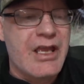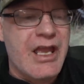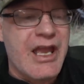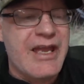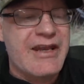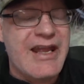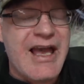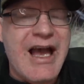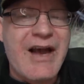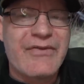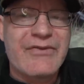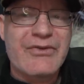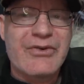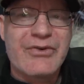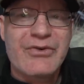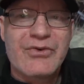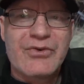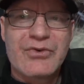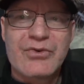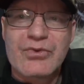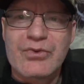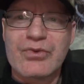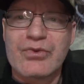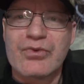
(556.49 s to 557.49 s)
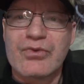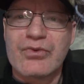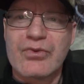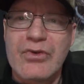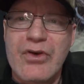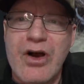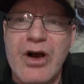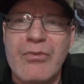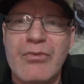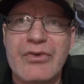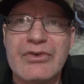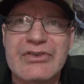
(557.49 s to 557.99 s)
And after
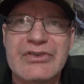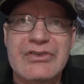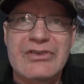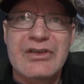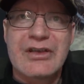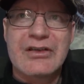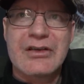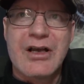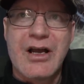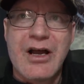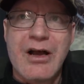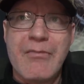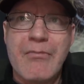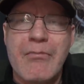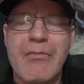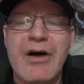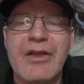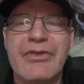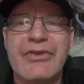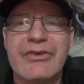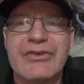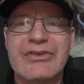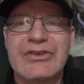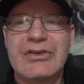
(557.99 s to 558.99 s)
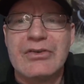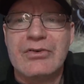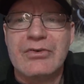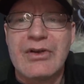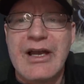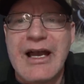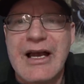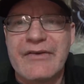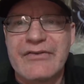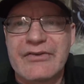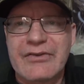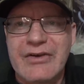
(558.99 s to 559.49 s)
almost a month or two
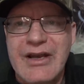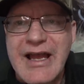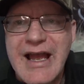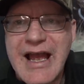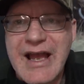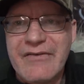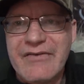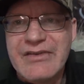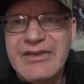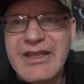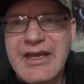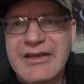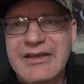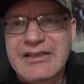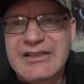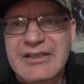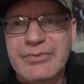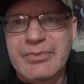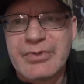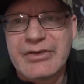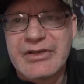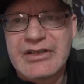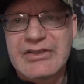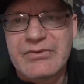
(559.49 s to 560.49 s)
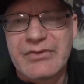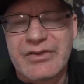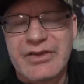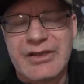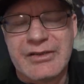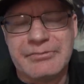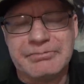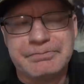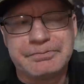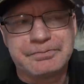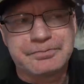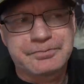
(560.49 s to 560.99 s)
after having that experience with
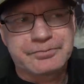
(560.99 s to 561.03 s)
him,